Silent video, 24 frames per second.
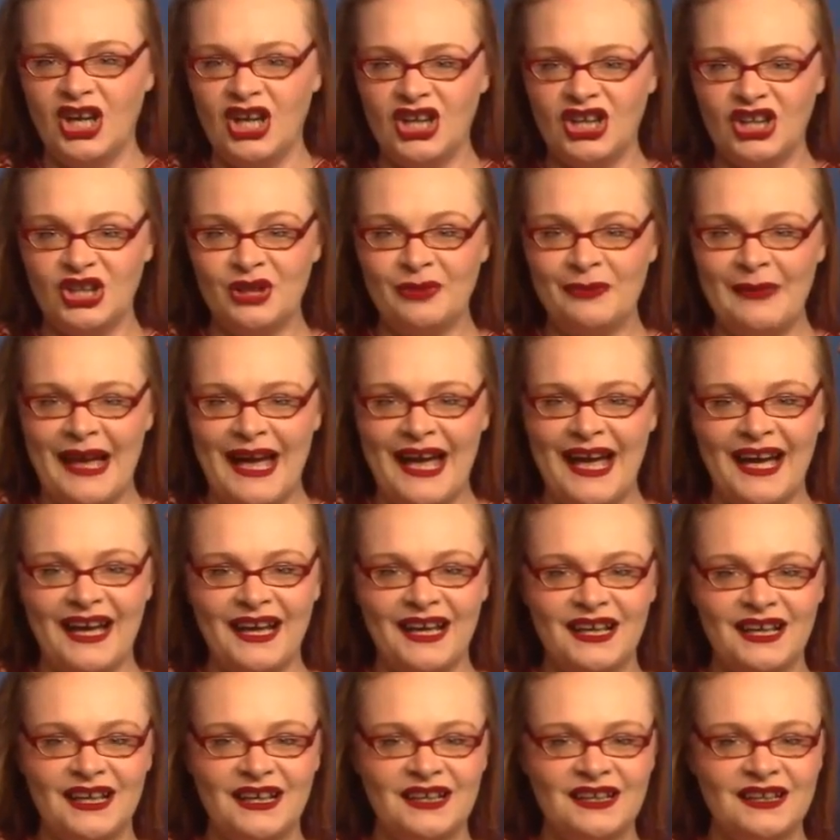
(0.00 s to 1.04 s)
all
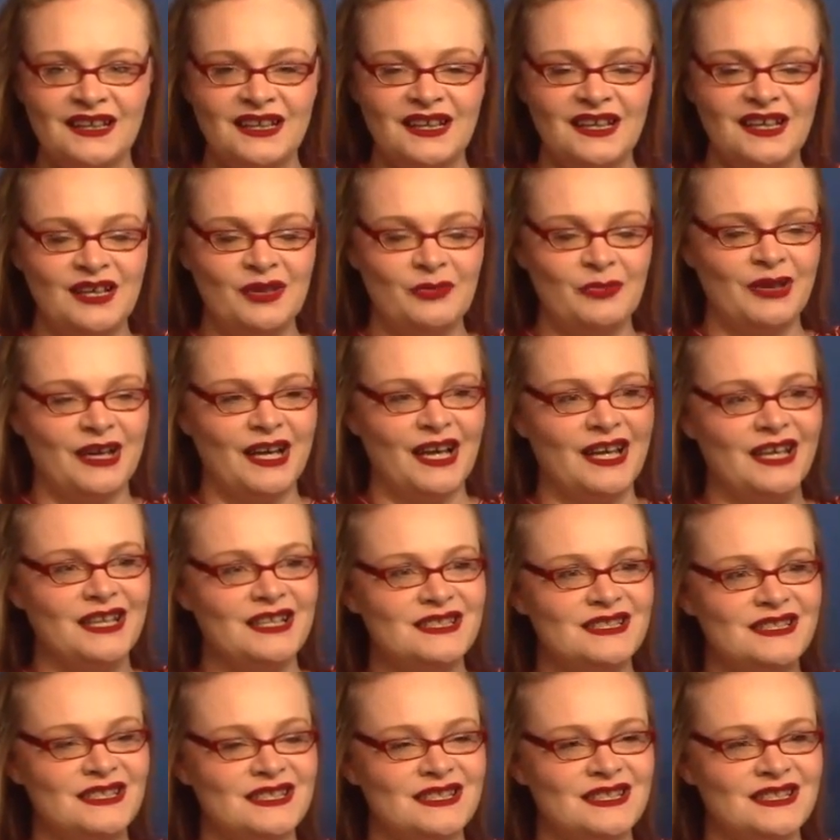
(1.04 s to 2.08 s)
back
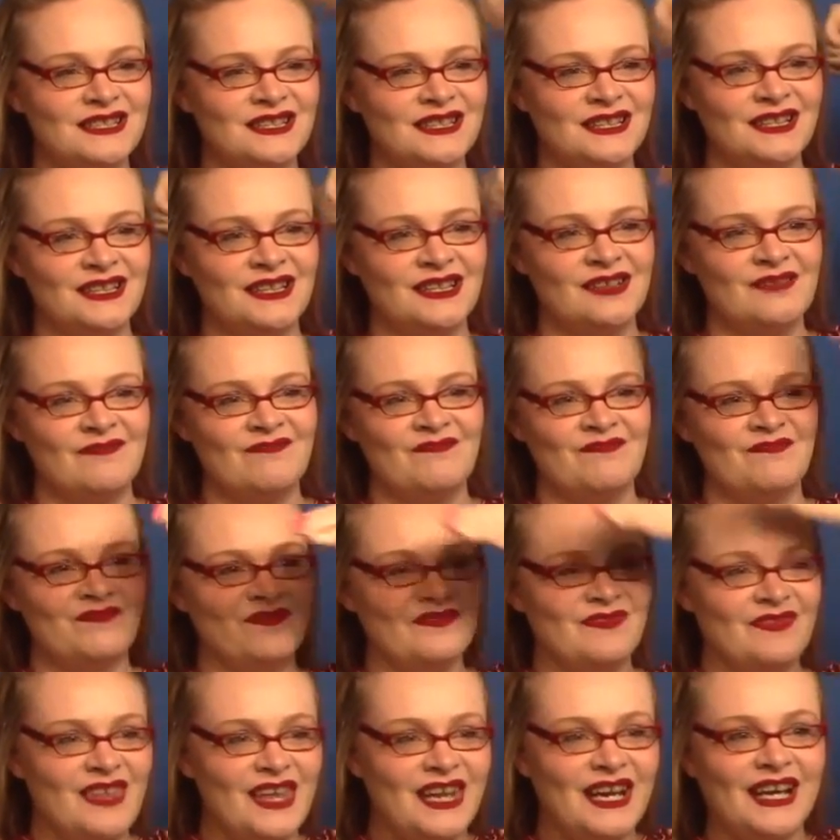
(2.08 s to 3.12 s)
because
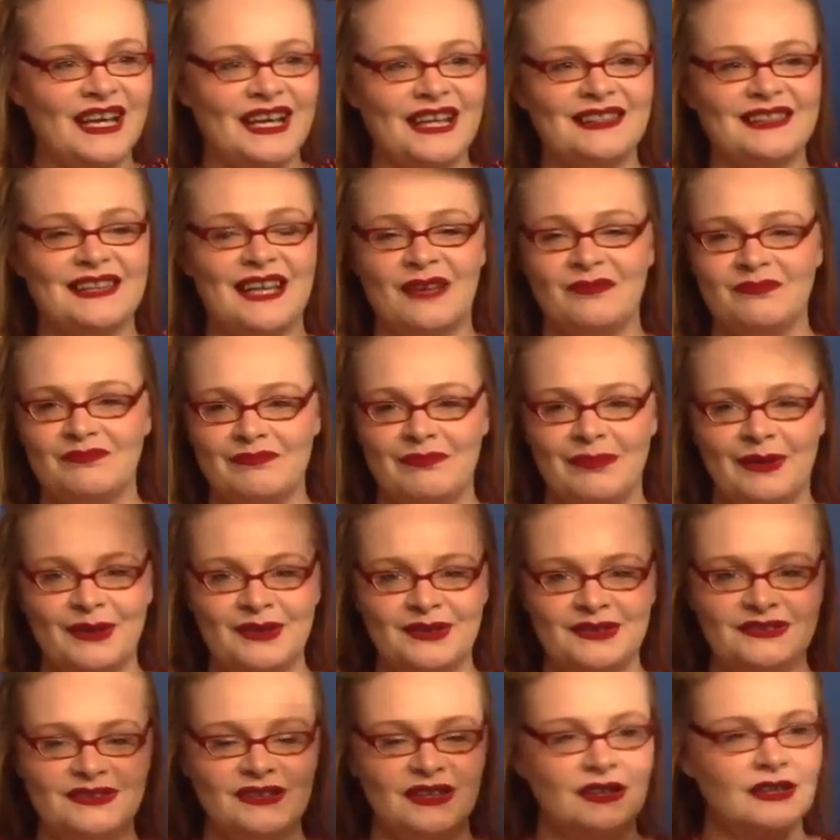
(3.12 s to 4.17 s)
then I get that
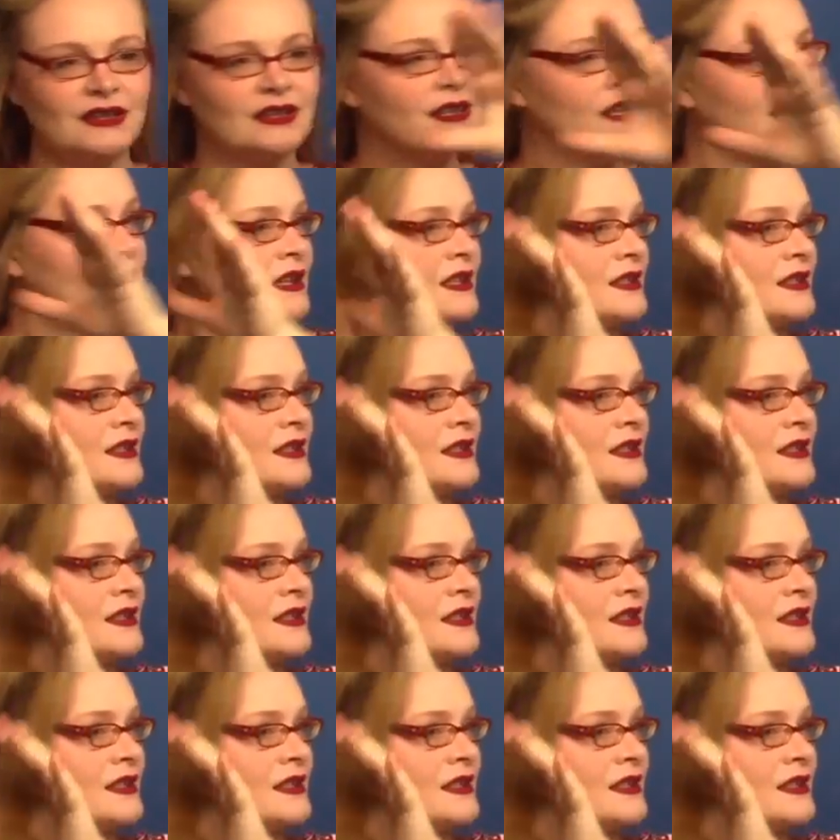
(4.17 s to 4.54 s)
bald look.